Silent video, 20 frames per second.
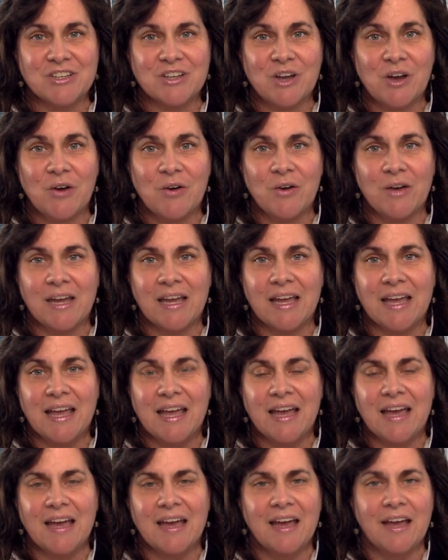going,
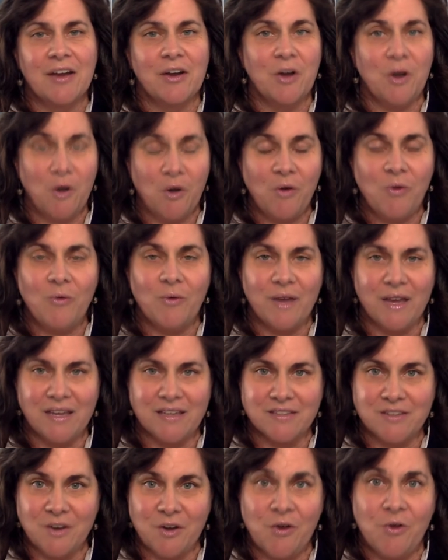and
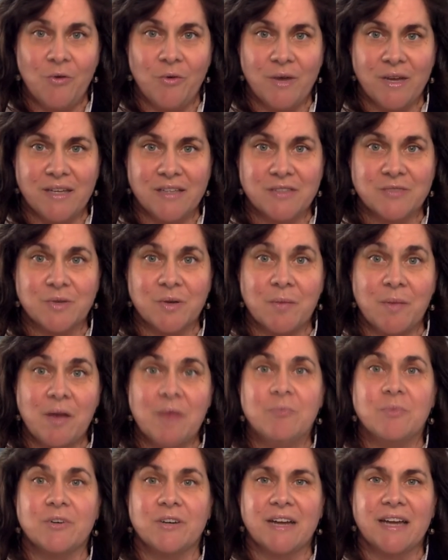always, always
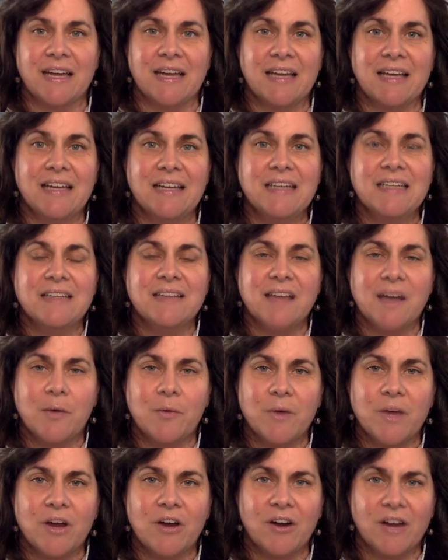remembering that
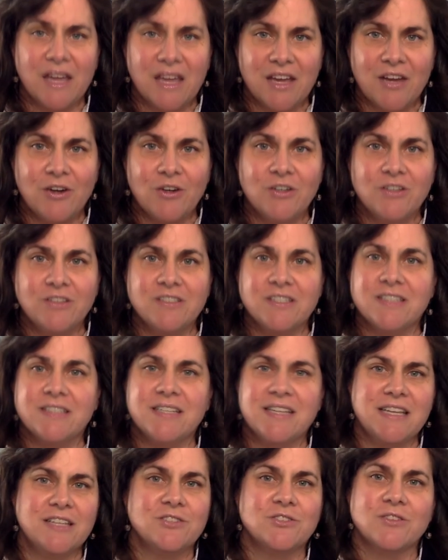we are here to
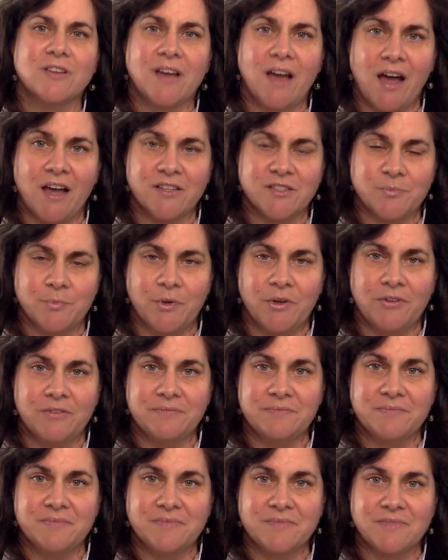teach the gospel,
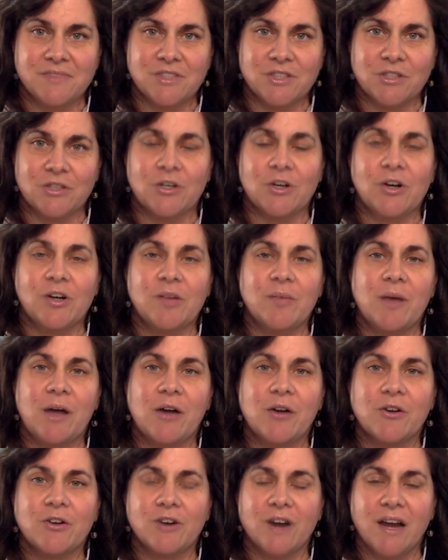to learn
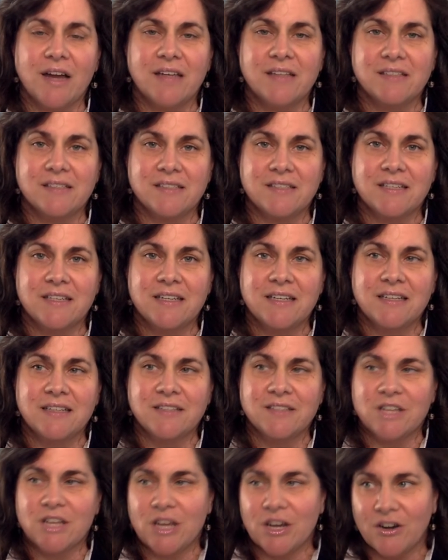about Christ,
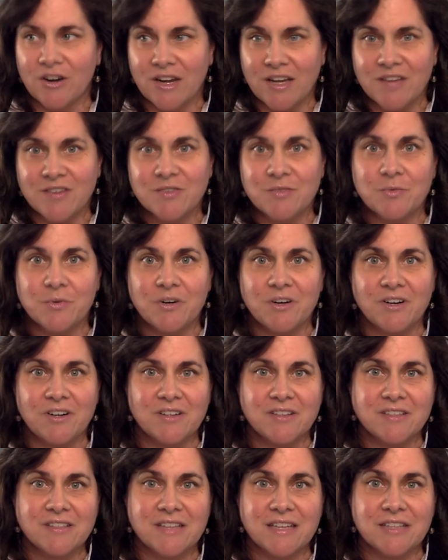to hear his
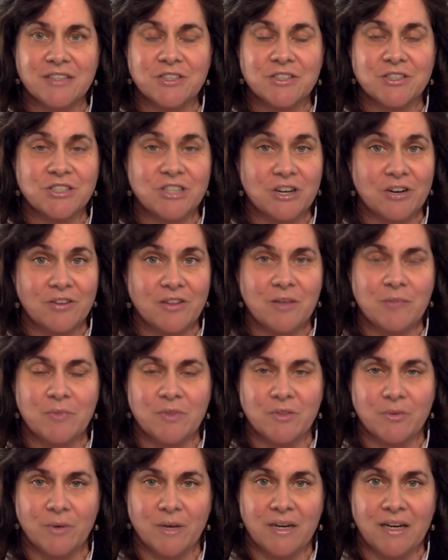words, and to share them
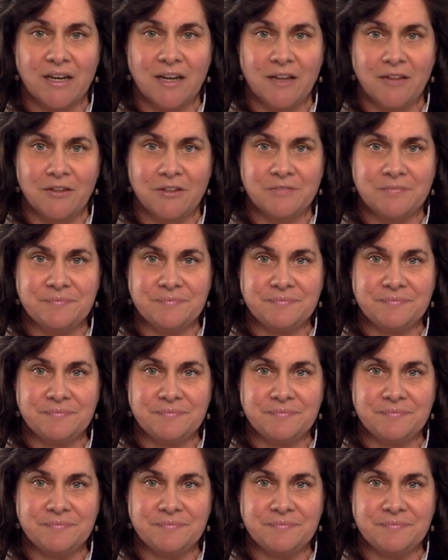with one another.